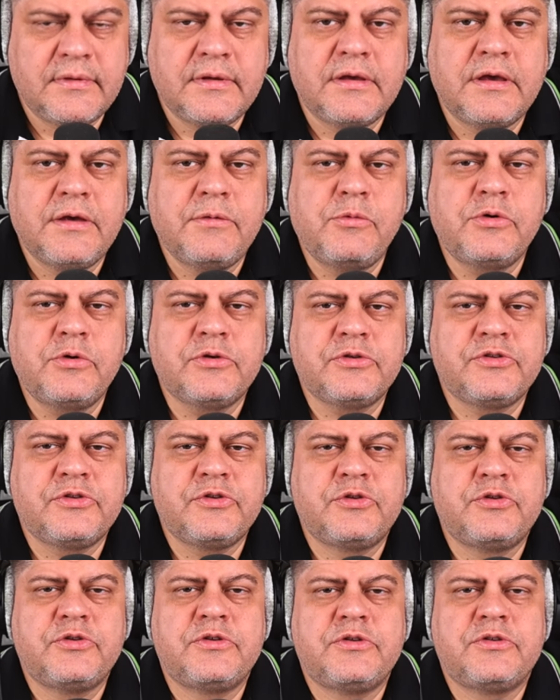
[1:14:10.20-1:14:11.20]
he
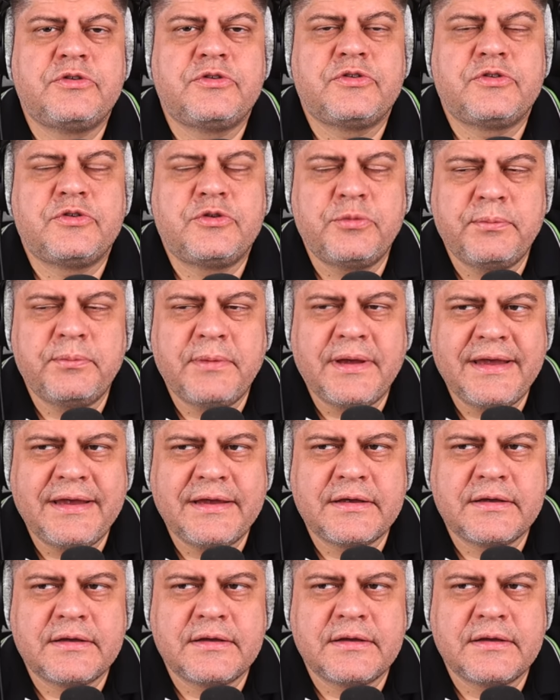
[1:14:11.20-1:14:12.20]
wants to
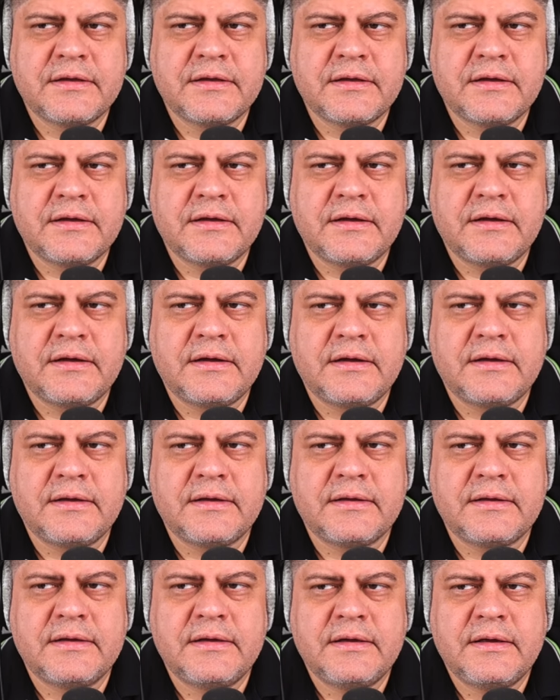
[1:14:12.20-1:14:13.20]
make uh,
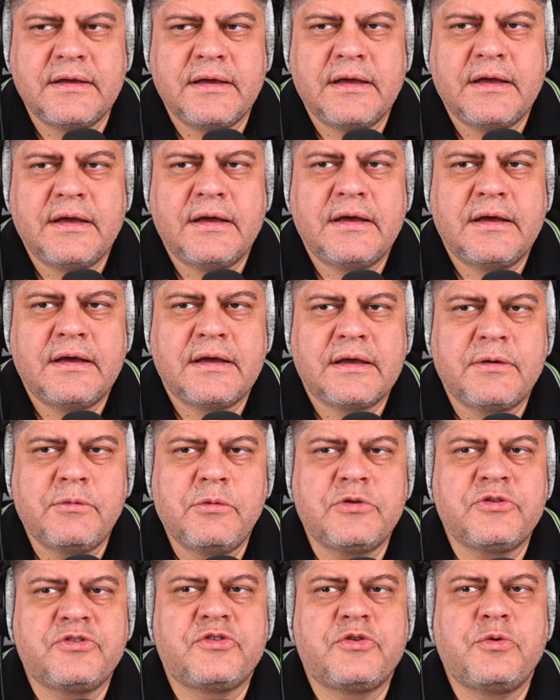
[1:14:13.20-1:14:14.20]
he
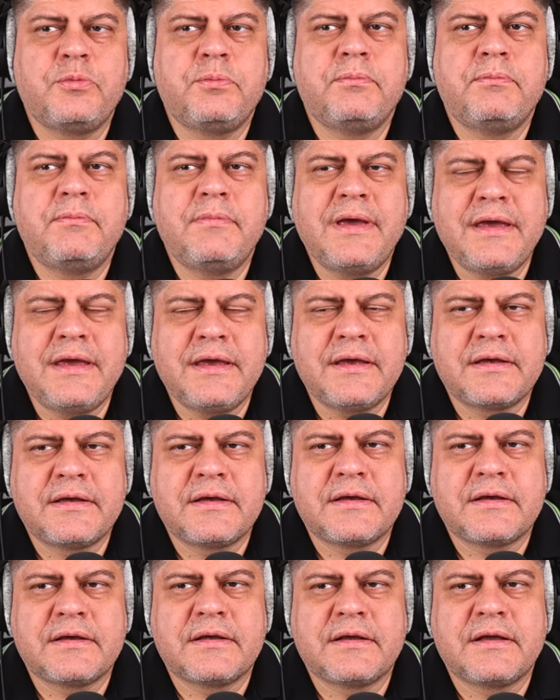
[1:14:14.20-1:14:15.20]
wants to
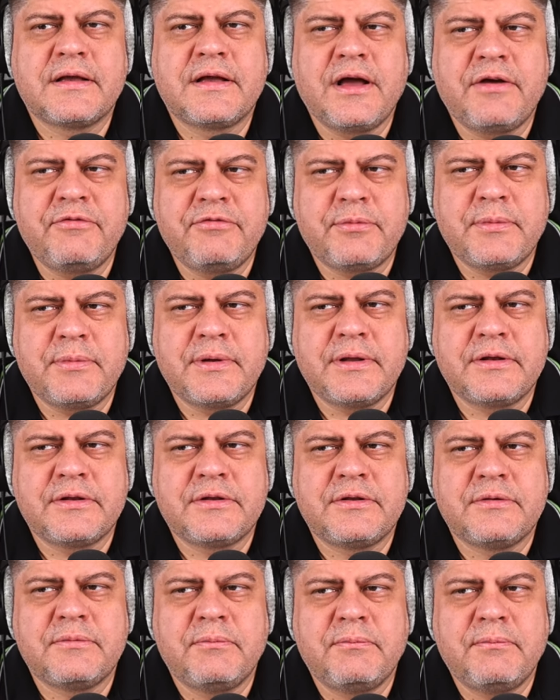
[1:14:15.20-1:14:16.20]
make
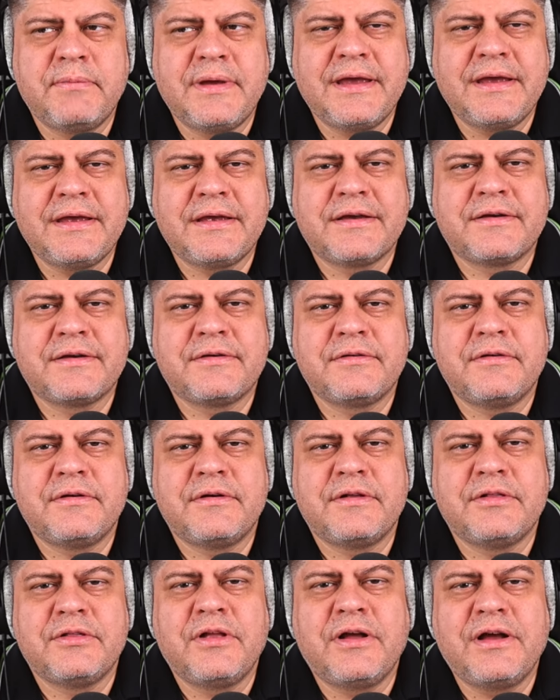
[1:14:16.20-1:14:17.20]
government make
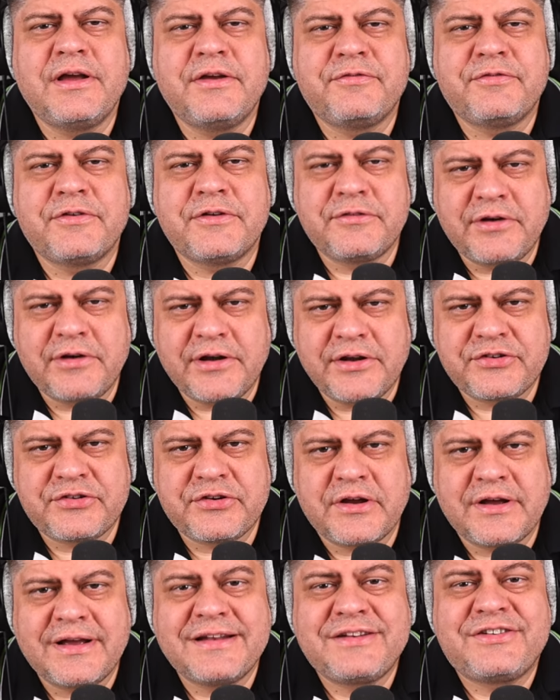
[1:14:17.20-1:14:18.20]
life in
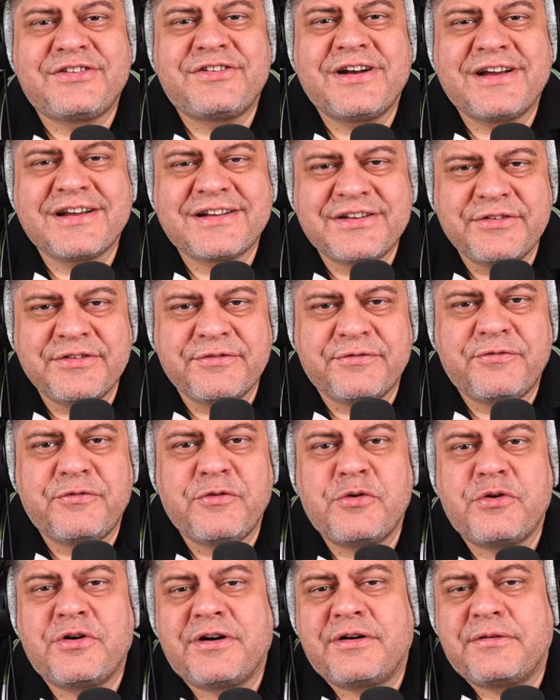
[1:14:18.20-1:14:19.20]
Russia attractive
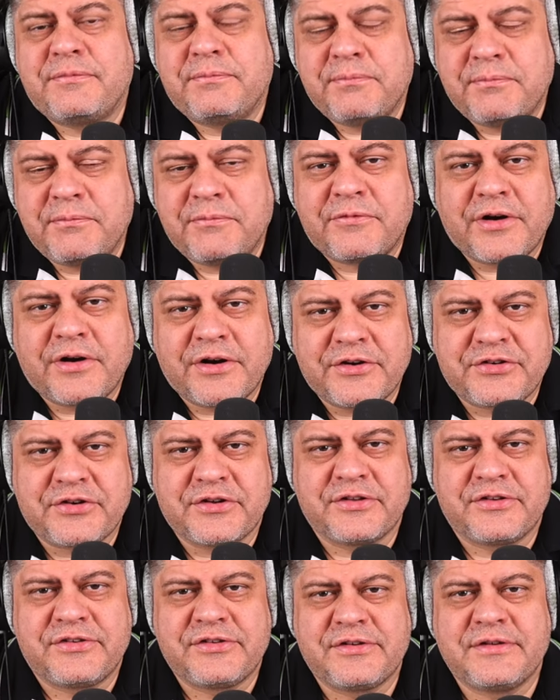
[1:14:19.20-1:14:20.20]
for
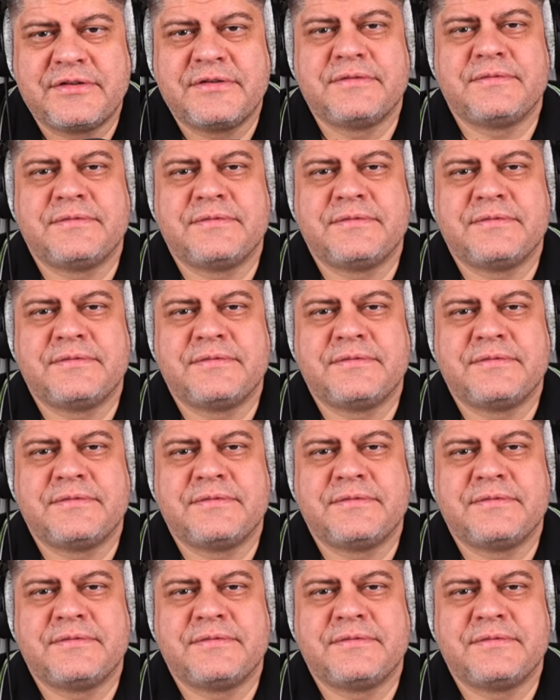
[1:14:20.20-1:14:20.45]
Russians.